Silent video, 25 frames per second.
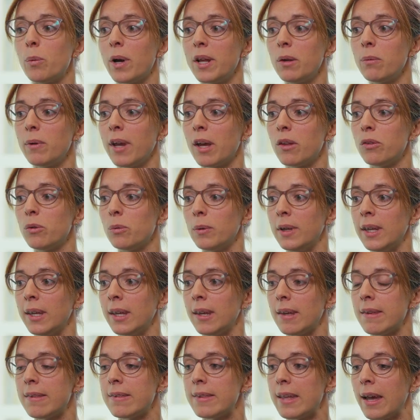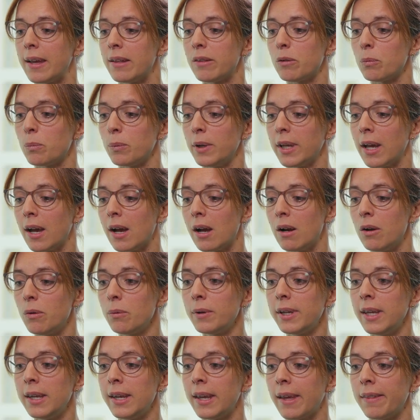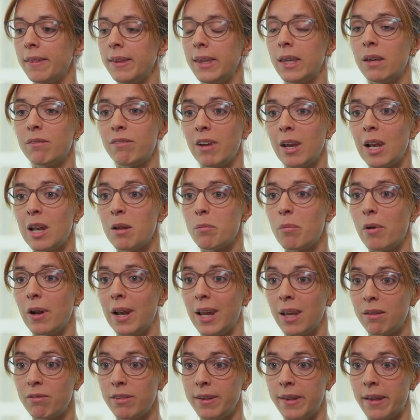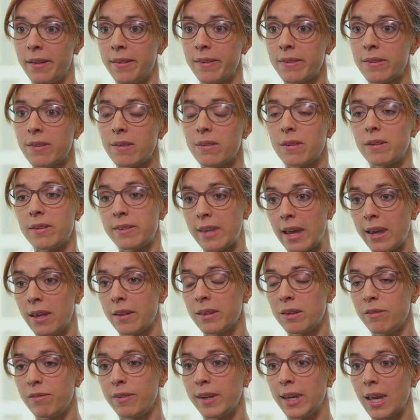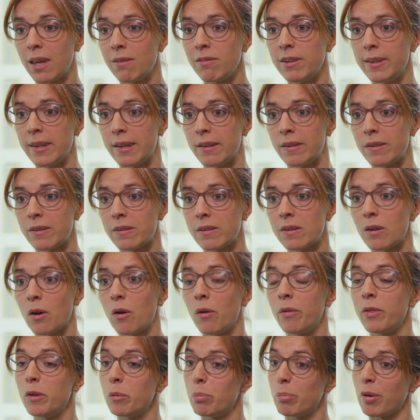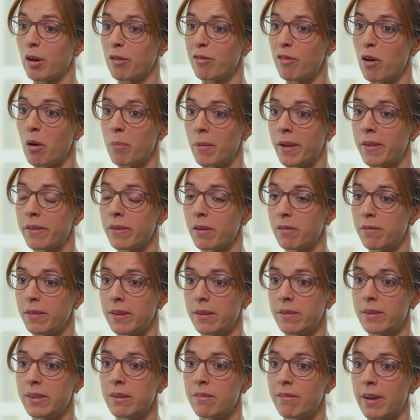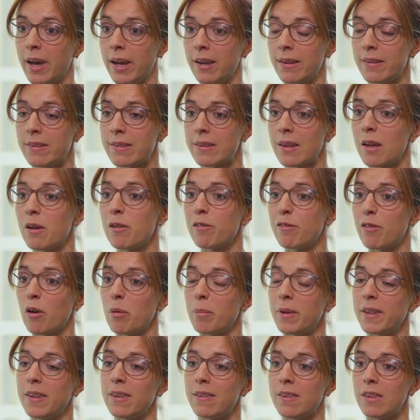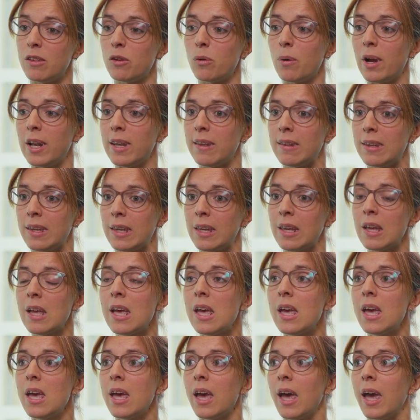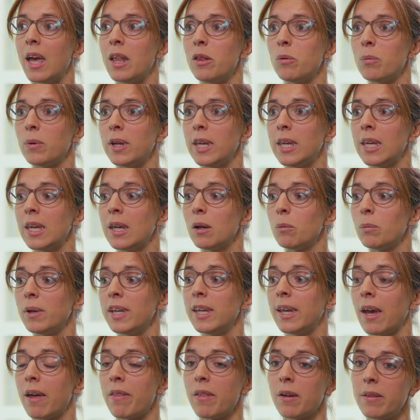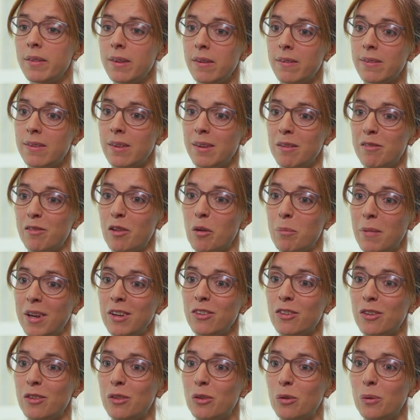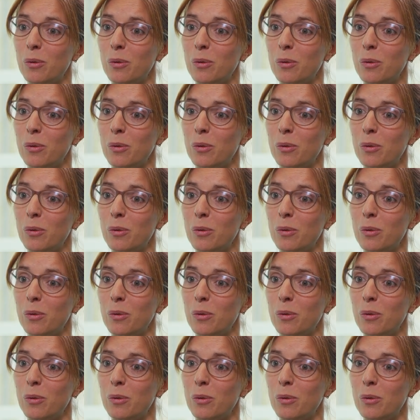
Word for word: what we are doing is that we are looking at the available evidence, the scientific evidence on the performance of this device for medicine quality. And we, we gather this information